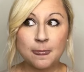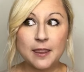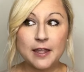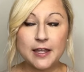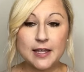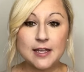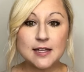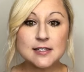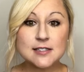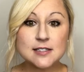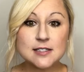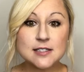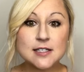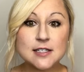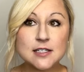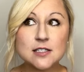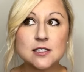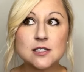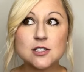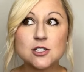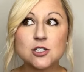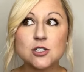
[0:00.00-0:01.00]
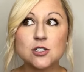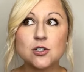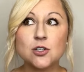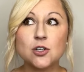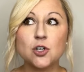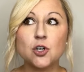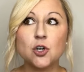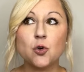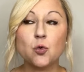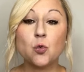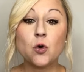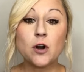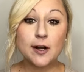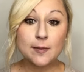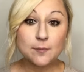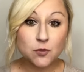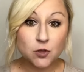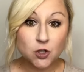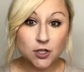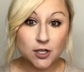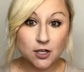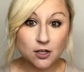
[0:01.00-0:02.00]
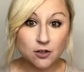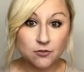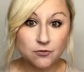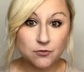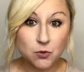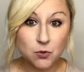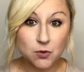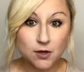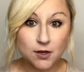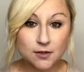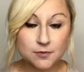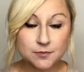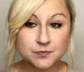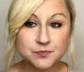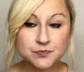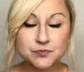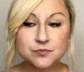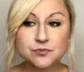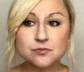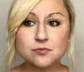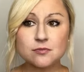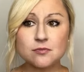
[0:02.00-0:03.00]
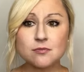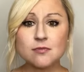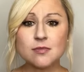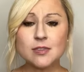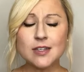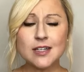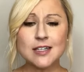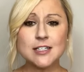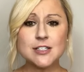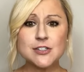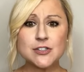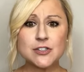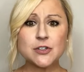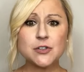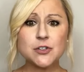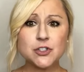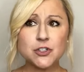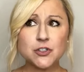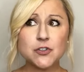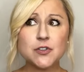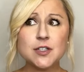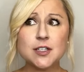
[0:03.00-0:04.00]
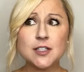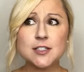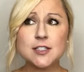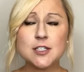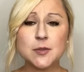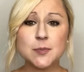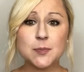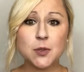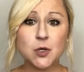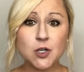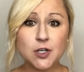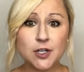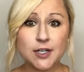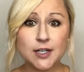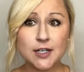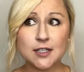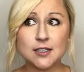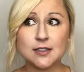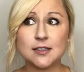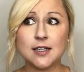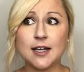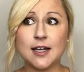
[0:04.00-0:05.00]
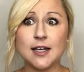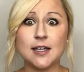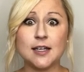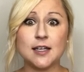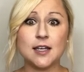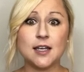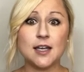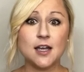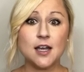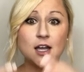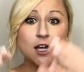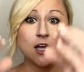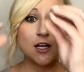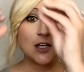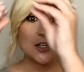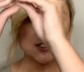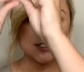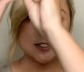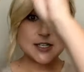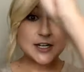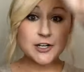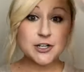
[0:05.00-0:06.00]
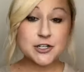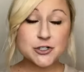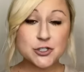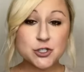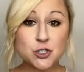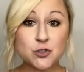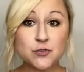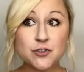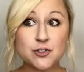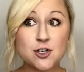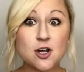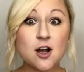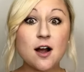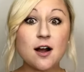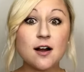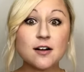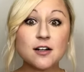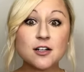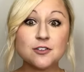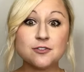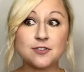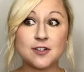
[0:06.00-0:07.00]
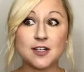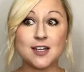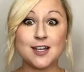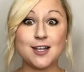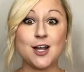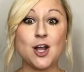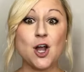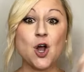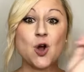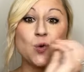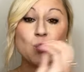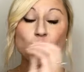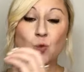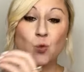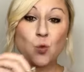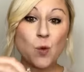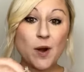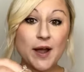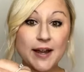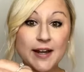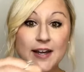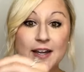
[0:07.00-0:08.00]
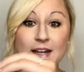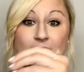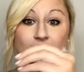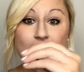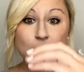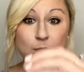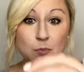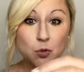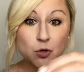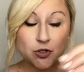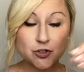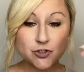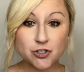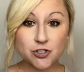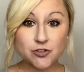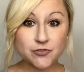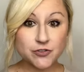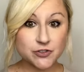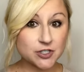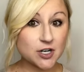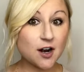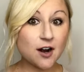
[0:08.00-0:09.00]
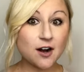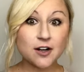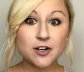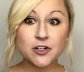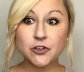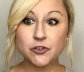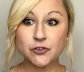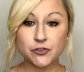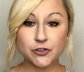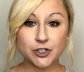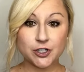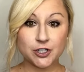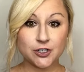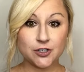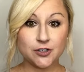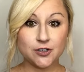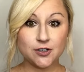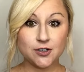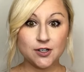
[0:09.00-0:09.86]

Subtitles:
Is this what I'm looking for? And so you need to put Sarah Sue Photography, wedding and portrait photographer.